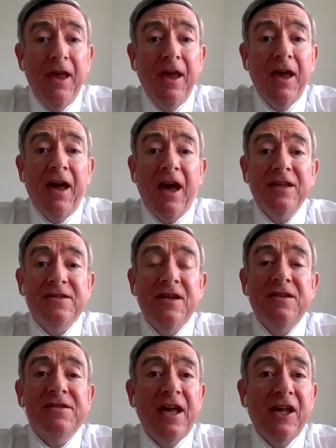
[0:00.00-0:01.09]
And
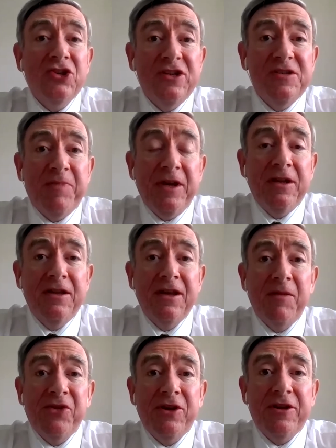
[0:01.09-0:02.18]
since then, she's been a
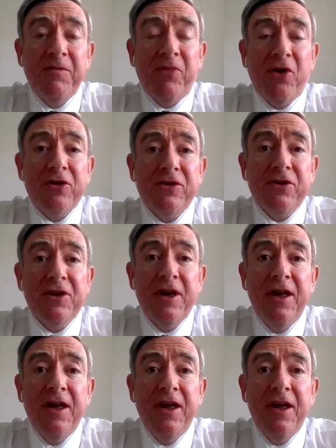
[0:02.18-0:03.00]
particularly important